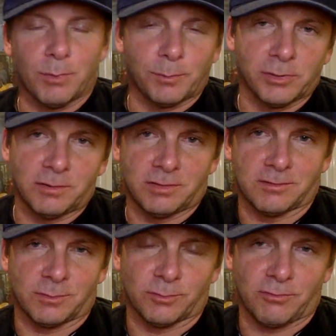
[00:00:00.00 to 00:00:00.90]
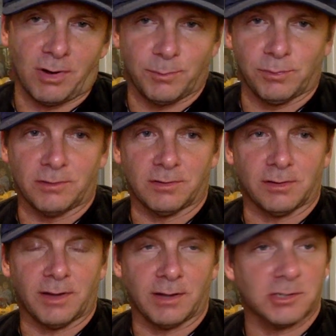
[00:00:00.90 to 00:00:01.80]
but please hit subscribe, please hit like.